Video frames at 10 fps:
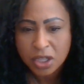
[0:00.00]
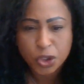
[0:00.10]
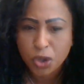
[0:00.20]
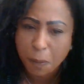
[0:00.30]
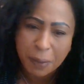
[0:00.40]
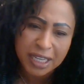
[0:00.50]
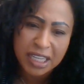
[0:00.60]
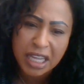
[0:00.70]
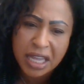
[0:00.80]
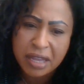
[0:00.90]
Do you
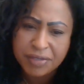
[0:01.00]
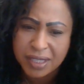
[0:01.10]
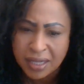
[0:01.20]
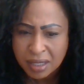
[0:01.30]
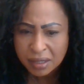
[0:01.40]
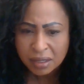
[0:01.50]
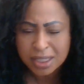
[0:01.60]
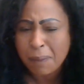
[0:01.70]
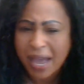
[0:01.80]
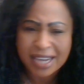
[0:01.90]
believe?
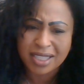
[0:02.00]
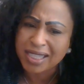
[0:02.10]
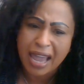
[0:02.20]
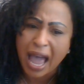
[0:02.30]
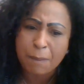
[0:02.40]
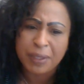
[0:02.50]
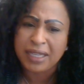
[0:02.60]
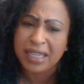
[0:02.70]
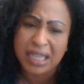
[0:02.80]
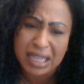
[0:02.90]
Somebody say, I
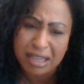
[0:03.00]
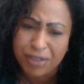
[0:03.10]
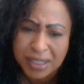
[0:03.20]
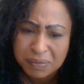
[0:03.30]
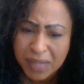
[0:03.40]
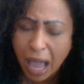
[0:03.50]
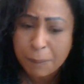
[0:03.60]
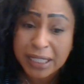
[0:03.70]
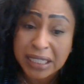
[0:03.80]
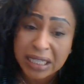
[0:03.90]
believe
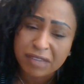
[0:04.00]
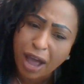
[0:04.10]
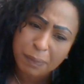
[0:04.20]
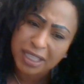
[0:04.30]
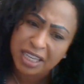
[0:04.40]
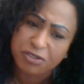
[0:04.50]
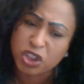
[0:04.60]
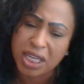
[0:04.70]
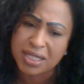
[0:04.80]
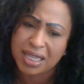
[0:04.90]
believe. I believe
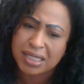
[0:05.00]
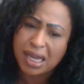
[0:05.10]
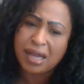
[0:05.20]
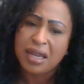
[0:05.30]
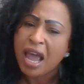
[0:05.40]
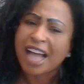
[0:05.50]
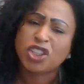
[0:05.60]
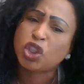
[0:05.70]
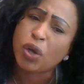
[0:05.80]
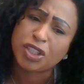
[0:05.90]
Jesus. Uh, I
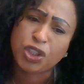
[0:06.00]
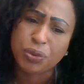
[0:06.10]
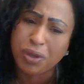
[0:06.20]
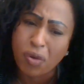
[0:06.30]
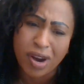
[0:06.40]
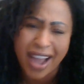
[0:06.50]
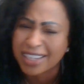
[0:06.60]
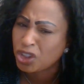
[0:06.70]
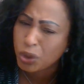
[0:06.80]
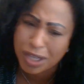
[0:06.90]
trust you, Lord.
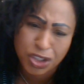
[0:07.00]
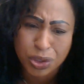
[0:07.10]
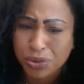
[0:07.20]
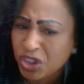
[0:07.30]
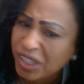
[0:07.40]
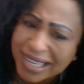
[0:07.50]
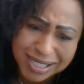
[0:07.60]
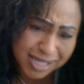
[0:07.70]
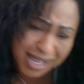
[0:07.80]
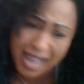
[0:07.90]
I trust you,
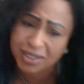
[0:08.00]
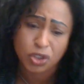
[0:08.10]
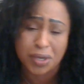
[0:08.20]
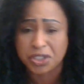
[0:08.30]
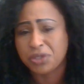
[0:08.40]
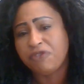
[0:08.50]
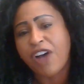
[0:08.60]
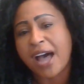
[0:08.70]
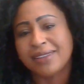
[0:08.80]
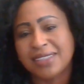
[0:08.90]
Jesus. I trust you,
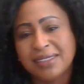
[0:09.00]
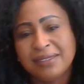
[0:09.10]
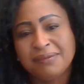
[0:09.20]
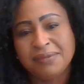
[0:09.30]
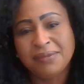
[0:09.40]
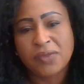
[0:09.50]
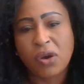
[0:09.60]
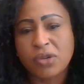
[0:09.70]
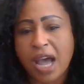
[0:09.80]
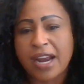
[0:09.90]
Father.
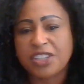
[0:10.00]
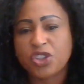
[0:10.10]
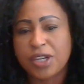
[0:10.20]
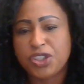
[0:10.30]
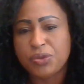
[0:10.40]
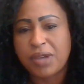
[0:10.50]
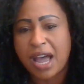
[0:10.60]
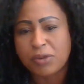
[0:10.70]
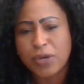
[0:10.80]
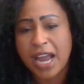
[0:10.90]
Oh God, I trust you,
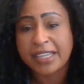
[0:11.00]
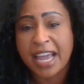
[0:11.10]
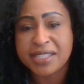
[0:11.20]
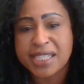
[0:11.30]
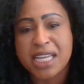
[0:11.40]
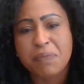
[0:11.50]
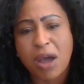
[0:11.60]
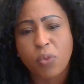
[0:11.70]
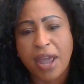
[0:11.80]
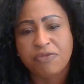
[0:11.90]
God. When I can't see
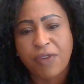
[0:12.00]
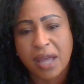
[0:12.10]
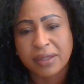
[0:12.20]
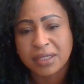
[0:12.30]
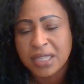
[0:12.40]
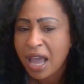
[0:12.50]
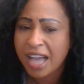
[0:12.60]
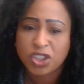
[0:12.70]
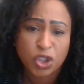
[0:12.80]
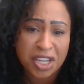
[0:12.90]
my way, Father,
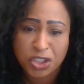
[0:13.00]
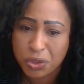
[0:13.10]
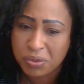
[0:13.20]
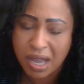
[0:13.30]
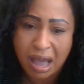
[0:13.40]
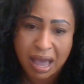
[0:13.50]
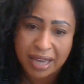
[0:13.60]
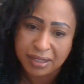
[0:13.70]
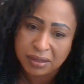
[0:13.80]
I trust you, God.